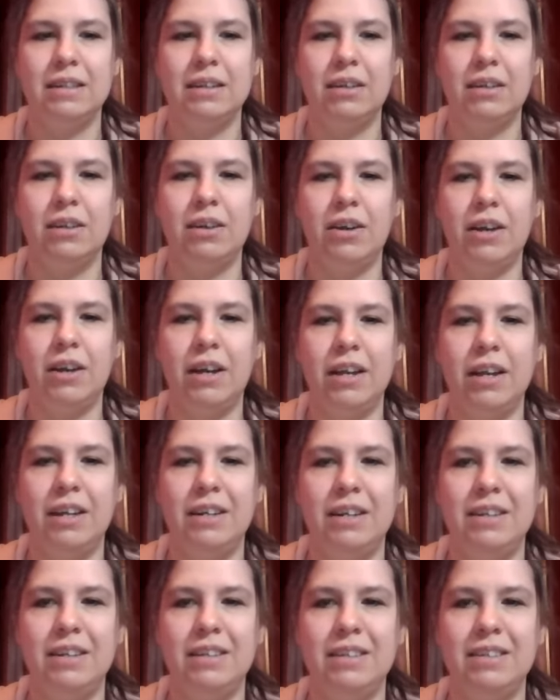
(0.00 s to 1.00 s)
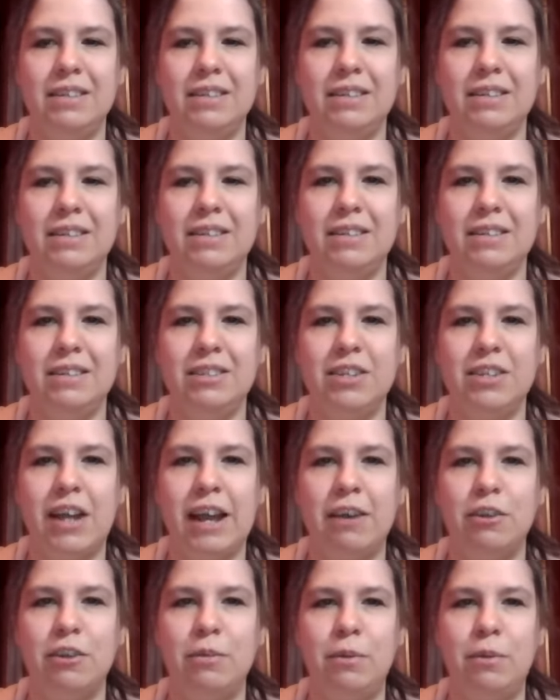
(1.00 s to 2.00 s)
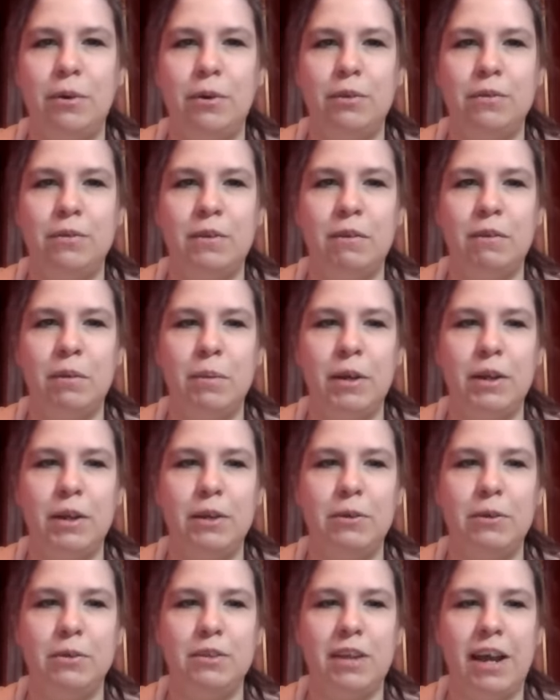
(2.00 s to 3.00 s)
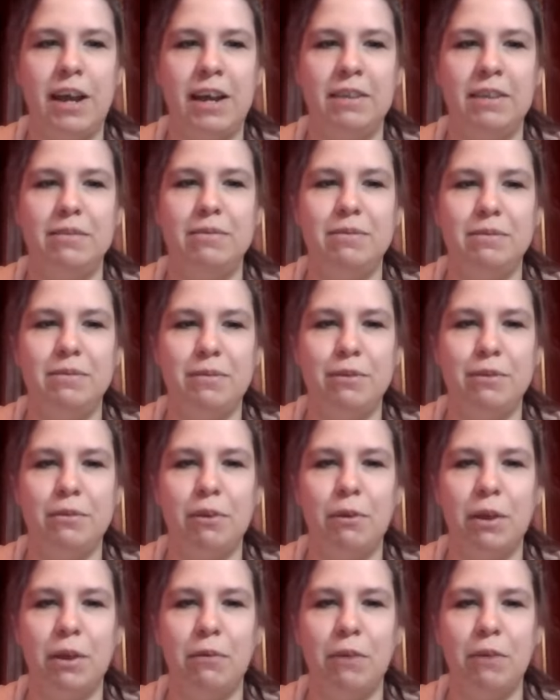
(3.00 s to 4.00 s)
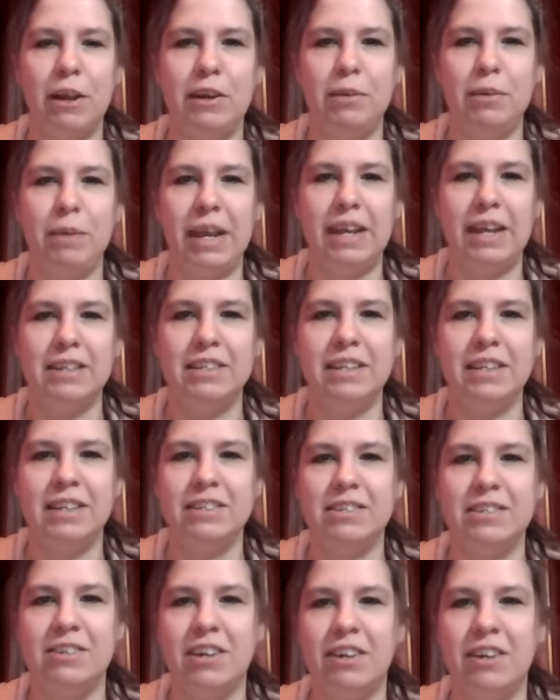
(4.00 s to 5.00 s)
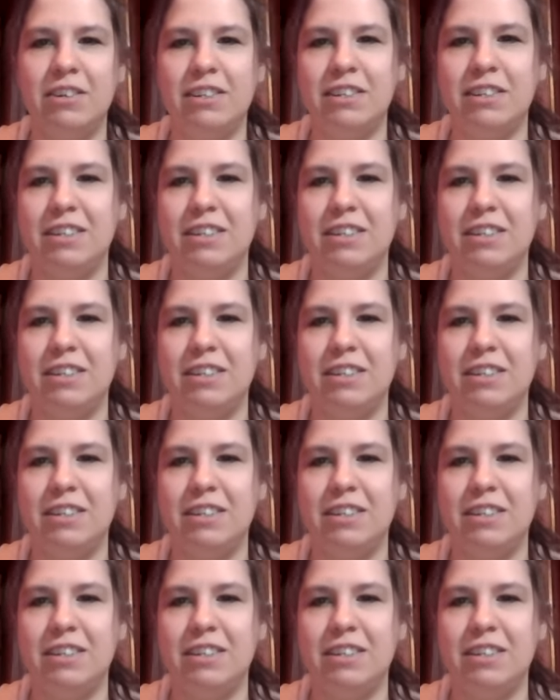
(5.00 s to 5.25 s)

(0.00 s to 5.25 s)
Good. Child's pose for everybody who's not throwing random handstands around.